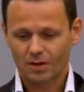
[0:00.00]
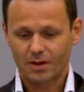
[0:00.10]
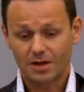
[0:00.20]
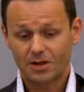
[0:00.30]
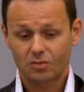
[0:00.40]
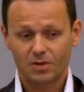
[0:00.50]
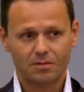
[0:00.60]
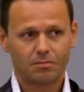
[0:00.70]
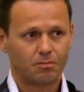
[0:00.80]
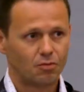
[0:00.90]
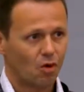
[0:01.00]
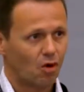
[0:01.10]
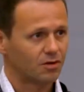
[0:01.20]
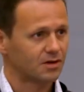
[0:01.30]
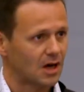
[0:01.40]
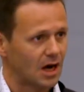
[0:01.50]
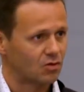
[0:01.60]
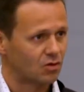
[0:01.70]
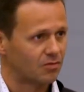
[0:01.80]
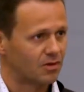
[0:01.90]
they need to be brought
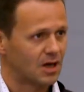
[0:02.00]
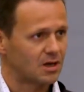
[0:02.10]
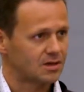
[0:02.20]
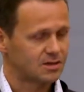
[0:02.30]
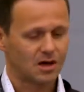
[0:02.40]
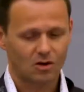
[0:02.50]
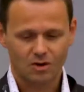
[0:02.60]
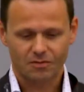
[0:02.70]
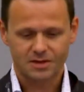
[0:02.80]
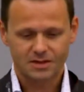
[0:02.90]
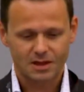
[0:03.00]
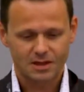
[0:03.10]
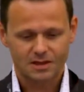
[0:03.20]
out of the city